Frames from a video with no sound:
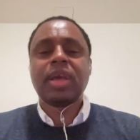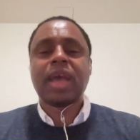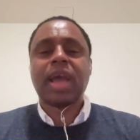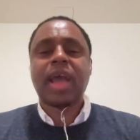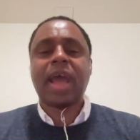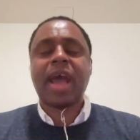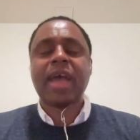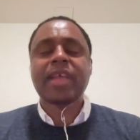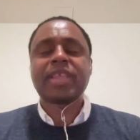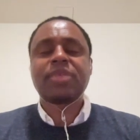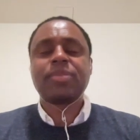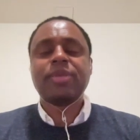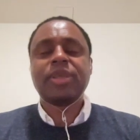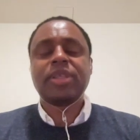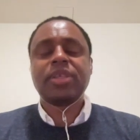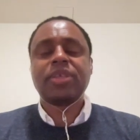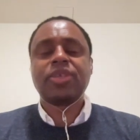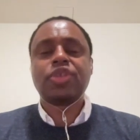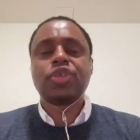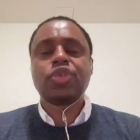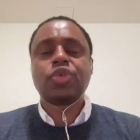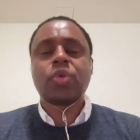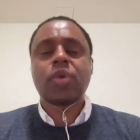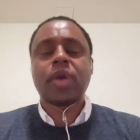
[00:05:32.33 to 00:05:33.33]
asked me to
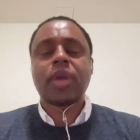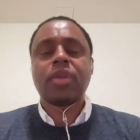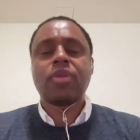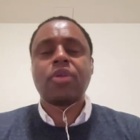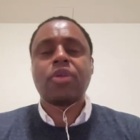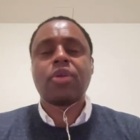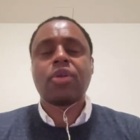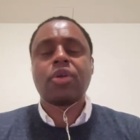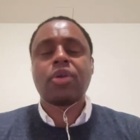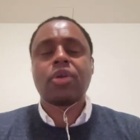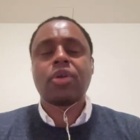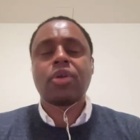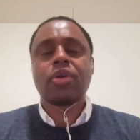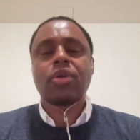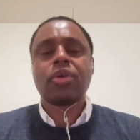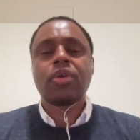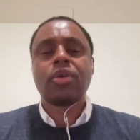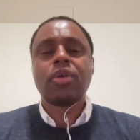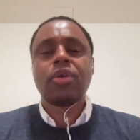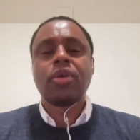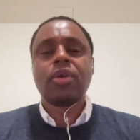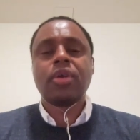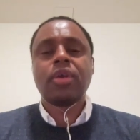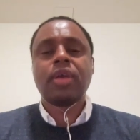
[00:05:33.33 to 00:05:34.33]
join her
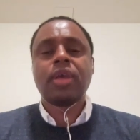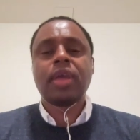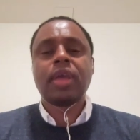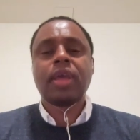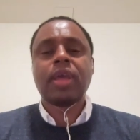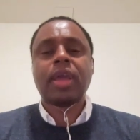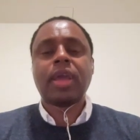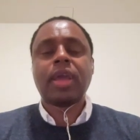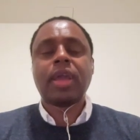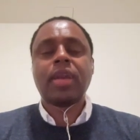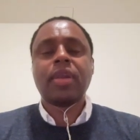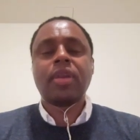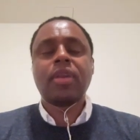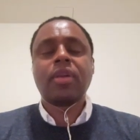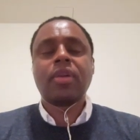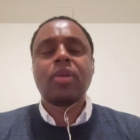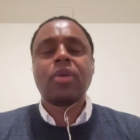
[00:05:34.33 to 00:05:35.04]
in